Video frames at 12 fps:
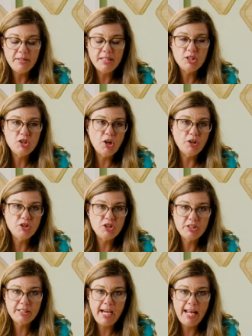but this yarn's
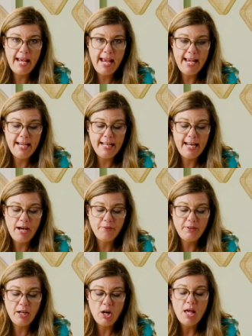just kind of hanging
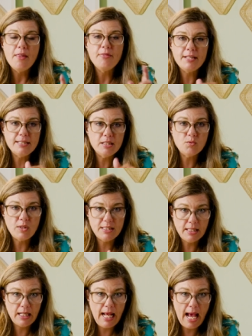out there. This is
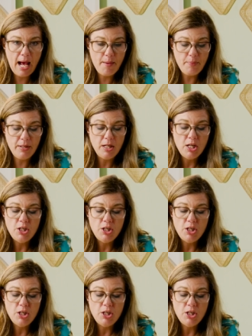what's gonna happen.